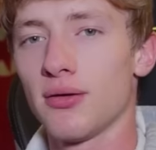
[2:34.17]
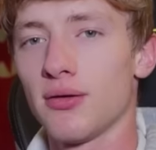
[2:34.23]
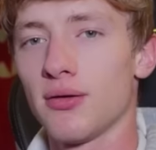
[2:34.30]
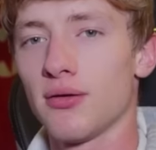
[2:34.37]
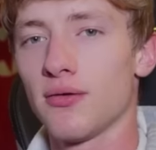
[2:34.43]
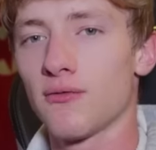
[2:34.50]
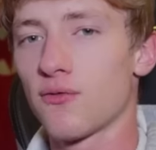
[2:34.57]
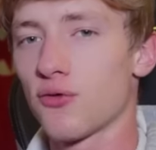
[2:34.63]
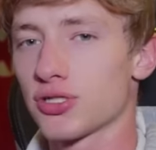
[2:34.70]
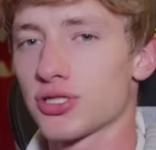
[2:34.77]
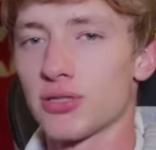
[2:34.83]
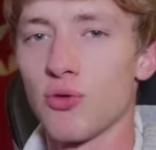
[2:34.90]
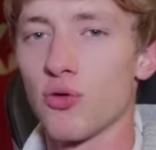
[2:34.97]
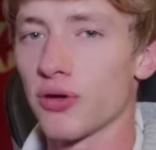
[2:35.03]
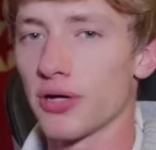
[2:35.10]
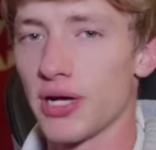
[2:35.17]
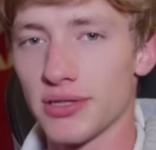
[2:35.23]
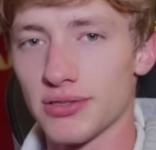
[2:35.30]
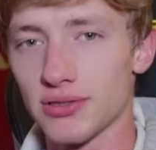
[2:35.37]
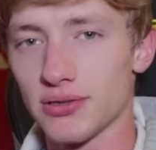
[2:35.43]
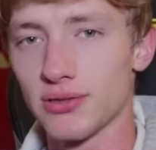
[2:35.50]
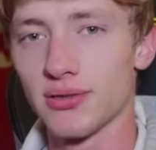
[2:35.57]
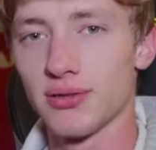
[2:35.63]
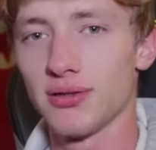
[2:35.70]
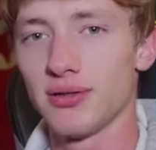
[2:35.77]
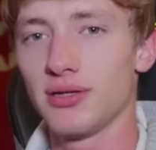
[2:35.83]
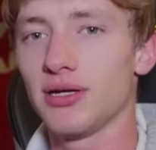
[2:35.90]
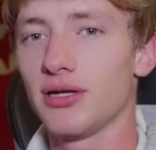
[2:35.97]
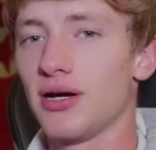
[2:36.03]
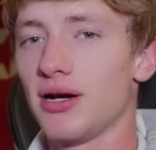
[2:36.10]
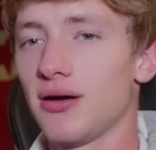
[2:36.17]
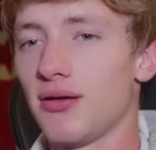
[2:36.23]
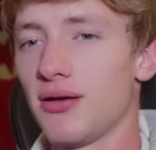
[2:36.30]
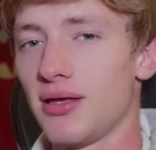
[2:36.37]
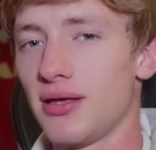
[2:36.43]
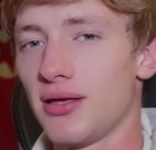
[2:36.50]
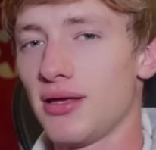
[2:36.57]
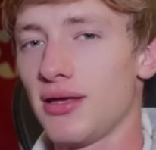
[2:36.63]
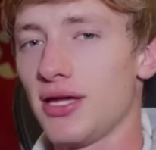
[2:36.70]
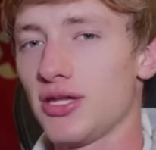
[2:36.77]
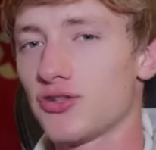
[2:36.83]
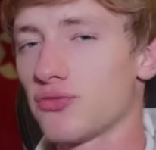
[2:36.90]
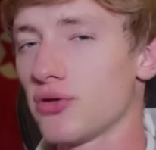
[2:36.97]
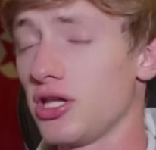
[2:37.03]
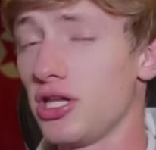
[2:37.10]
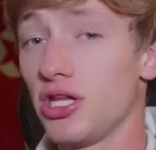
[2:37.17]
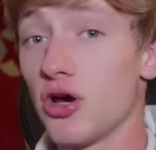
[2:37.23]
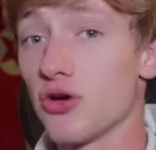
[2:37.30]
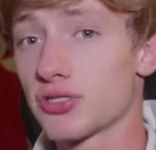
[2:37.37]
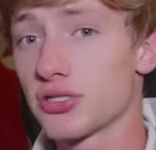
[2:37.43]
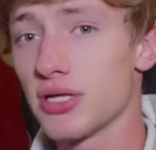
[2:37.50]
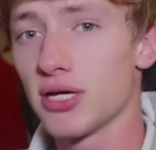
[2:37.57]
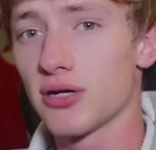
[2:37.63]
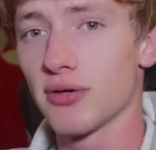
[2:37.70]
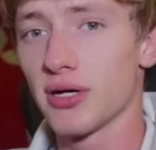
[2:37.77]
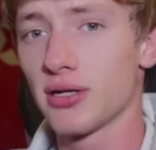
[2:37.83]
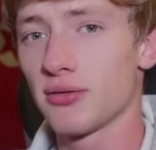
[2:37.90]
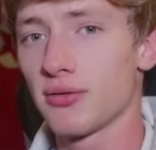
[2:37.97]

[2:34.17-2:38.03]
for some oriental you know it's really no secret